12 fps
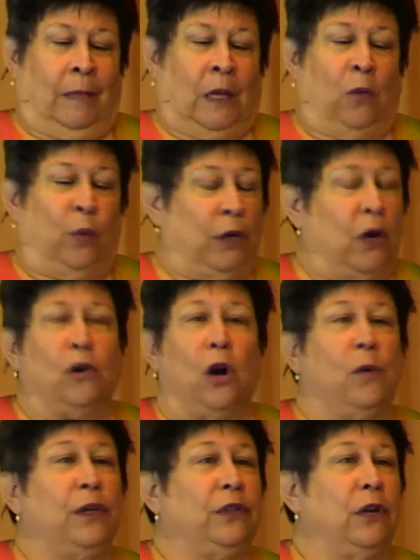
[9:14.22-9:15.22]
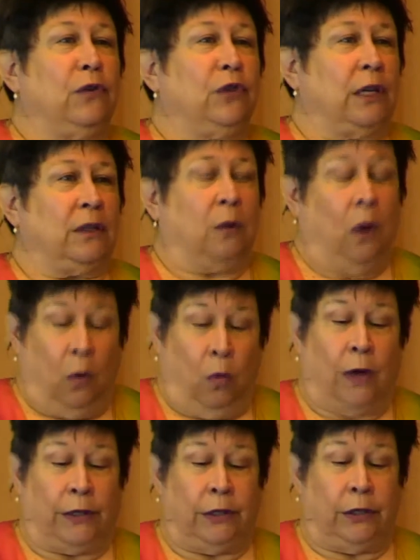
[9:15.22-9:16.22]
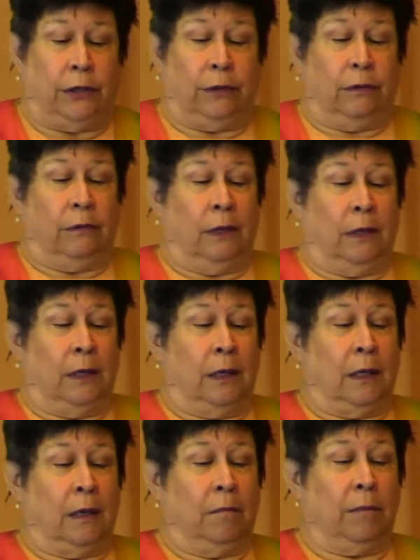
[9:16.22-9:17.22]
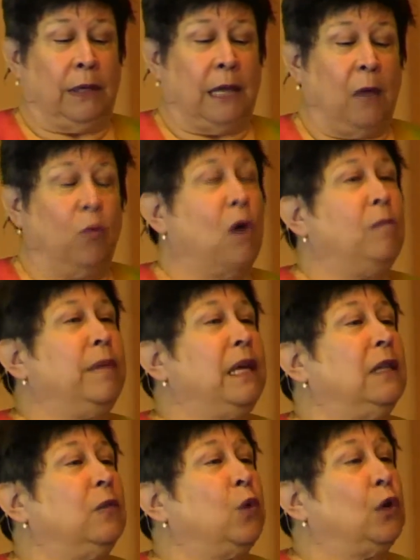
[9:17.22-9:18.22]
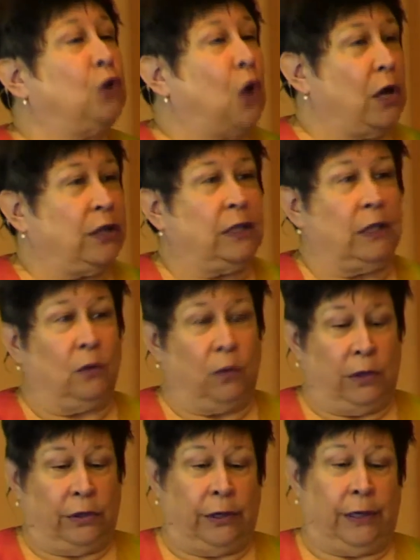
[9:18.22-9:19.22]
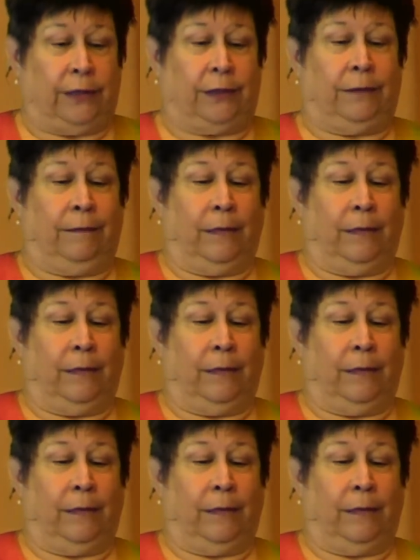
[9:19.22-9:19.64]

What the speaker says: We don't always know just what to do, but that won't mean that we're lost in the wilderness.